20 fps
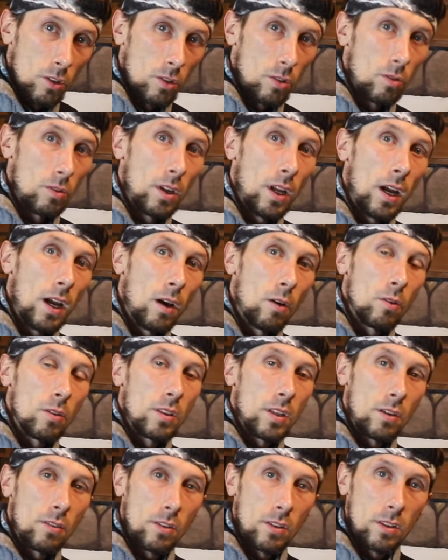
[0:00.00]
So now
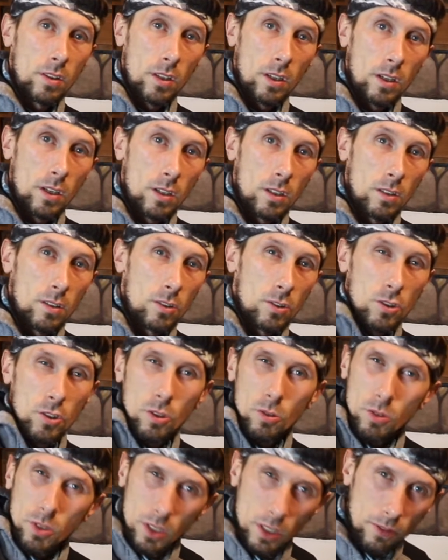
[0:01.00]
with everything,
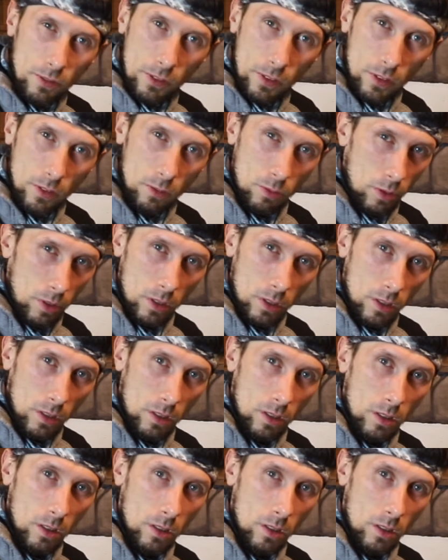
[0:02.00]
there's no difference really.